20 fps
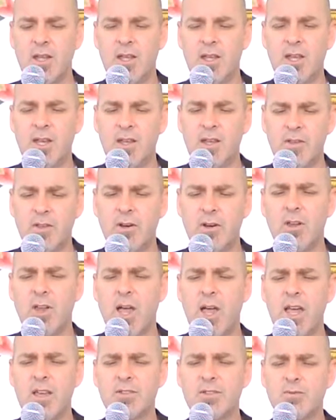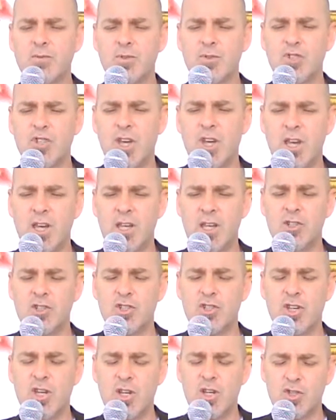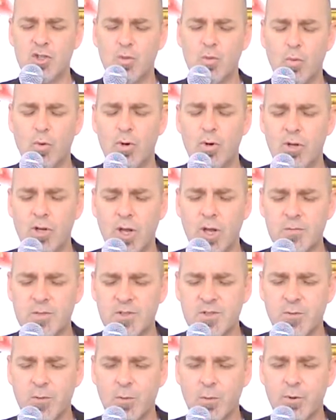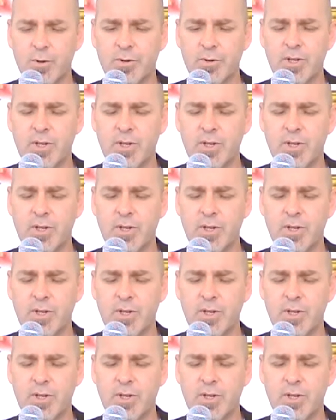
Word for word: and their lives will change as your word comes forth.